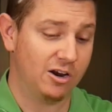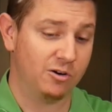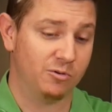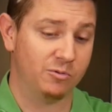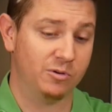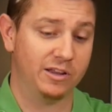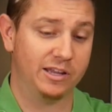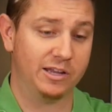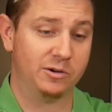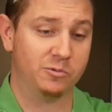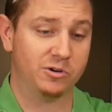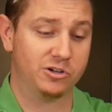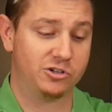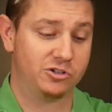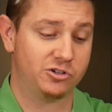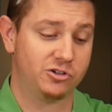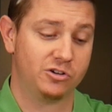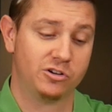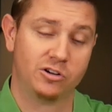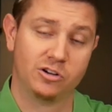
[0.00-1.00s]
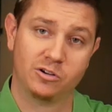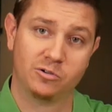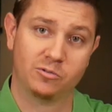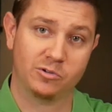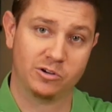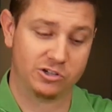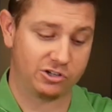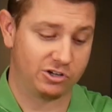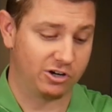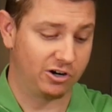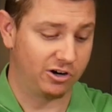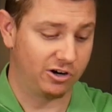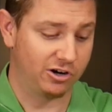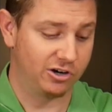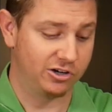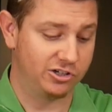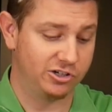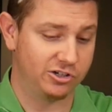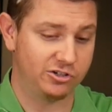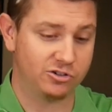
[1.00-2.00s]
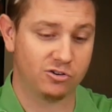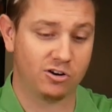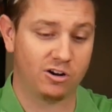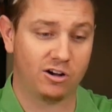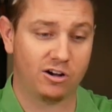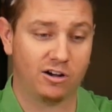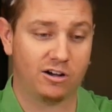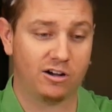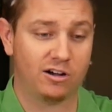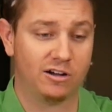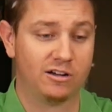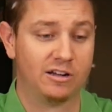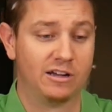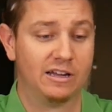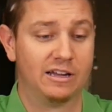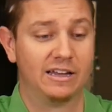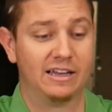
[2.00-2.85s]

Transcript: really which cards you draw,